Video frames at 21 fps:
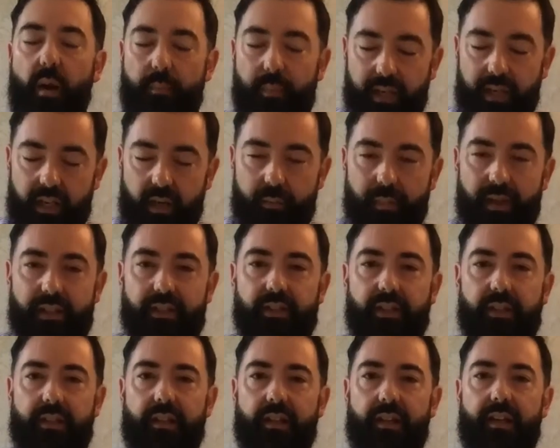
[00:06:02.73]
be
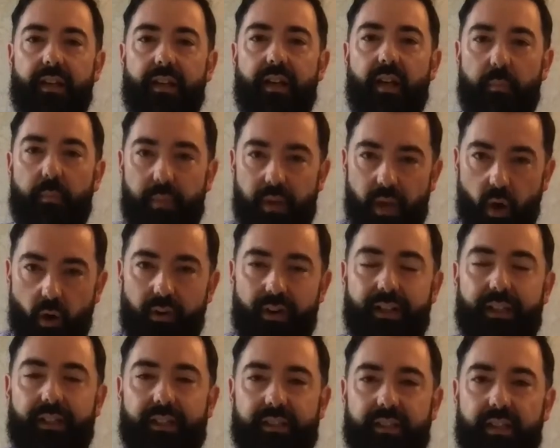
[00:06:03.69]
committed and be
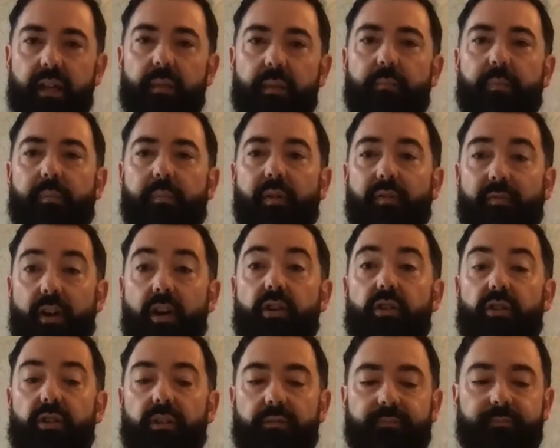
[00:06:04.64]
honest and be
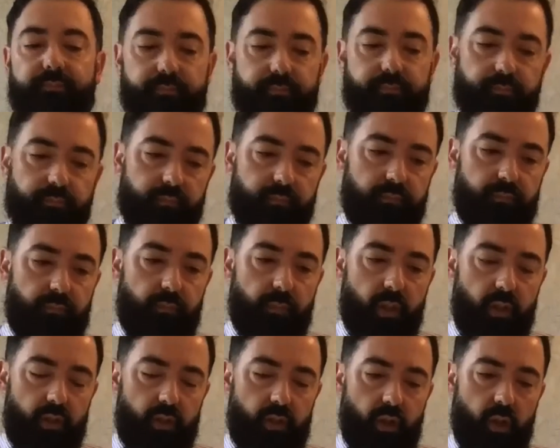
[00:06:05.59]
professional.
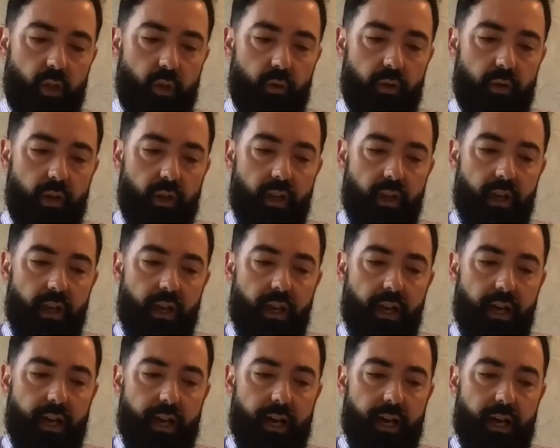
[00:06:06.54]
So
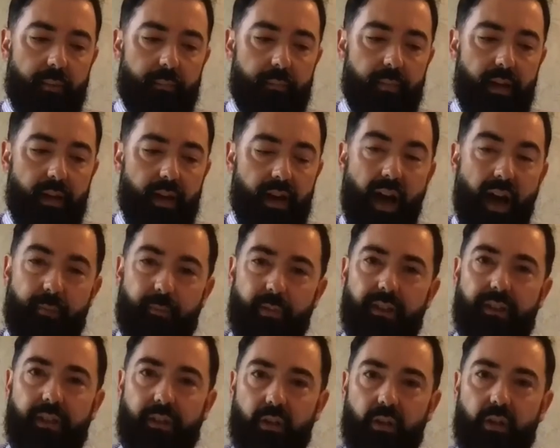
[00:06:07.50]
I'm
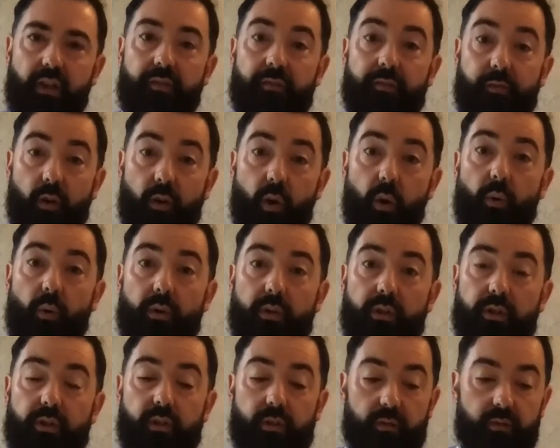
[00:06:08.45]
really looking forward
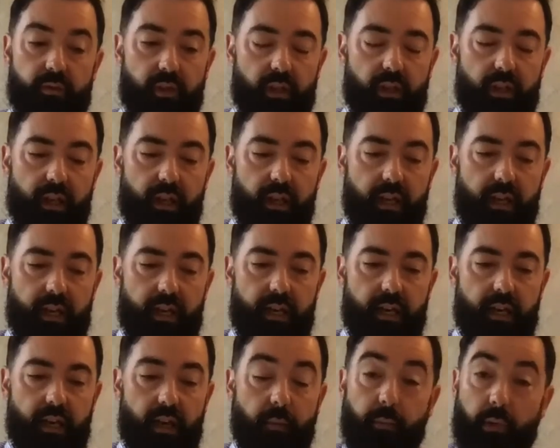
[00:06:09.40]
to
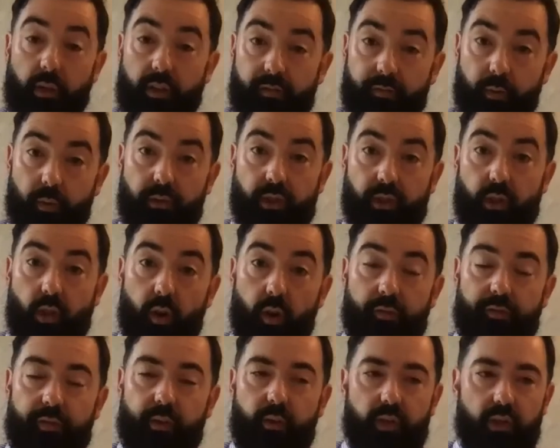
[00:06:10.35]
your
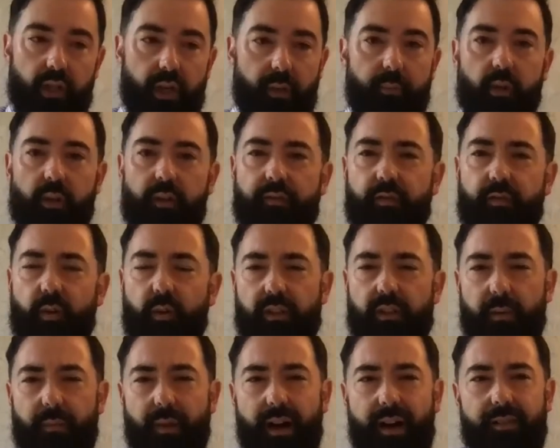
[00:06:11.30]
future. I'm looking forward
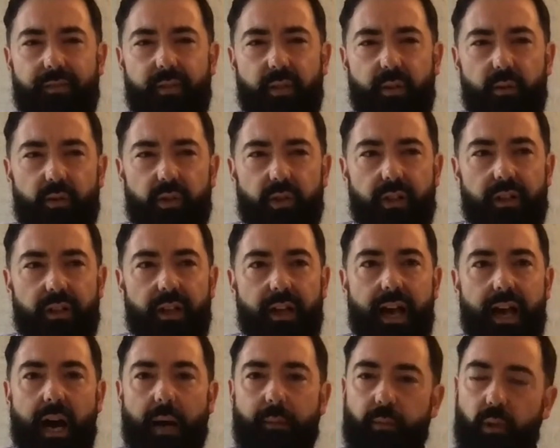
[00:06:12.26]
to my future.
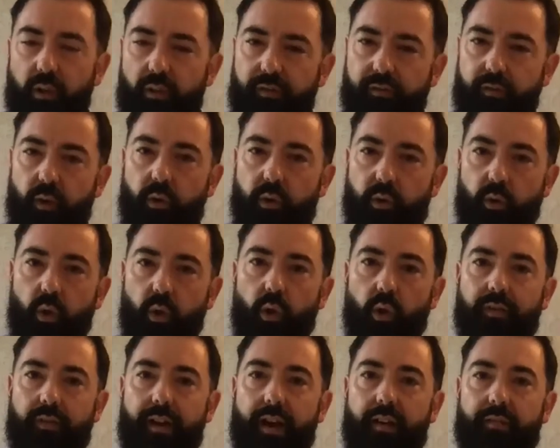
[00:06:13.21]
I'm looking forward to
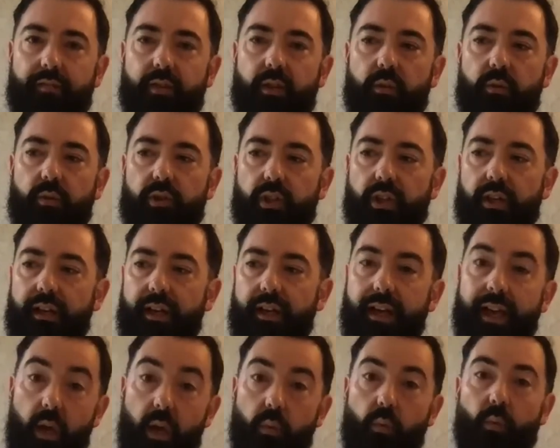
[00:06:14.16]
all of our future
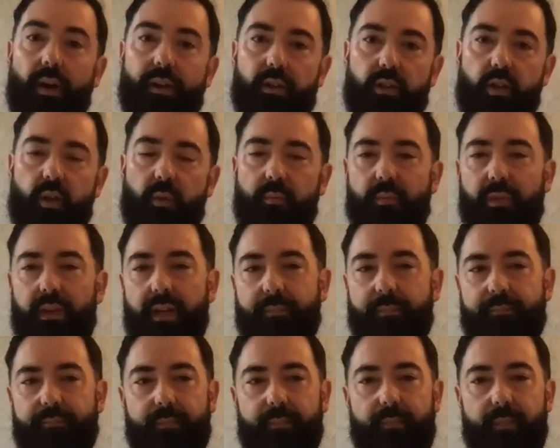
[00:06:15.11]
in West Cumbria.
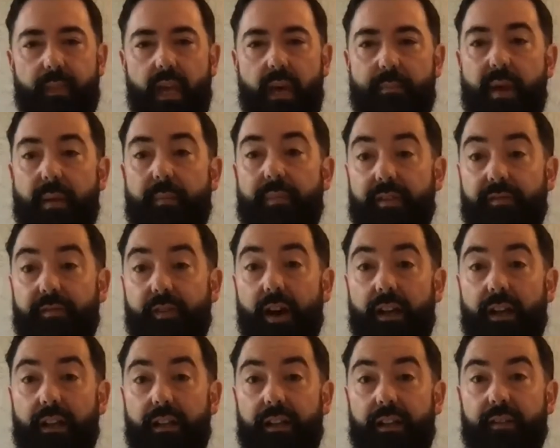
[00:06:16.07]
And maybe the
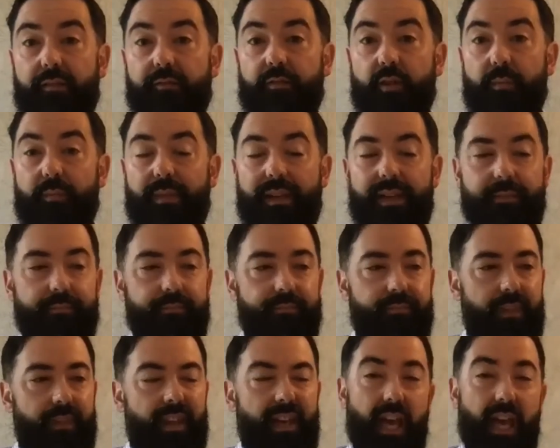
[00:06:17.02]
final thing from me,
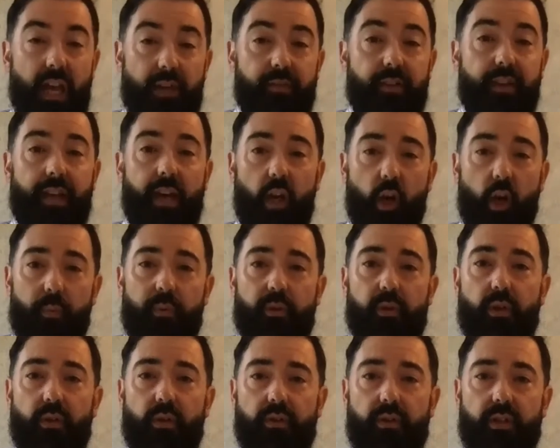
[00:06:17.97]
if you get an
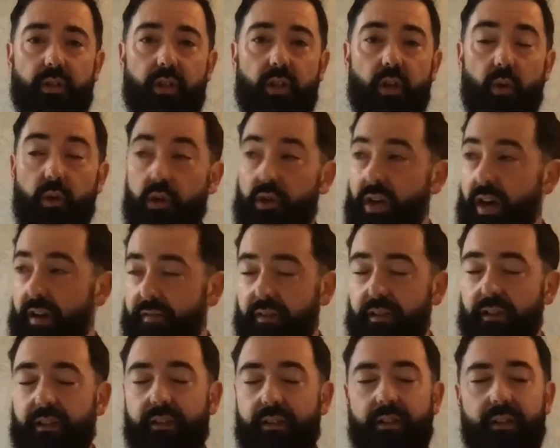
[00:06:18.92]
opportunity to go and
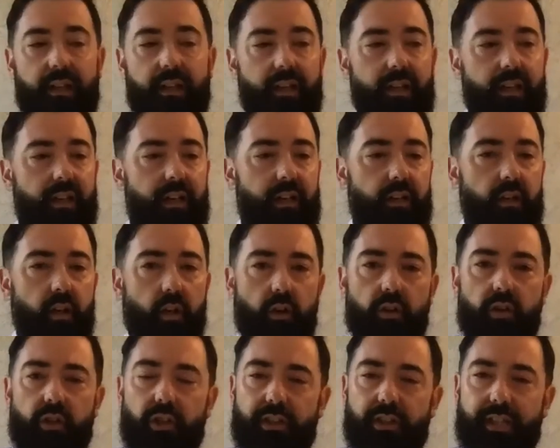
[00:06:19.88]
travel and
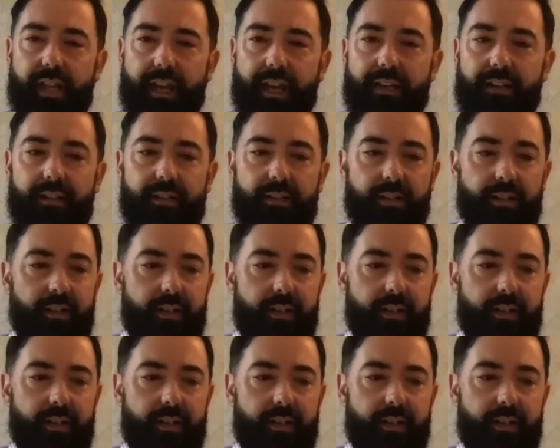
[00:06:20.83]
understand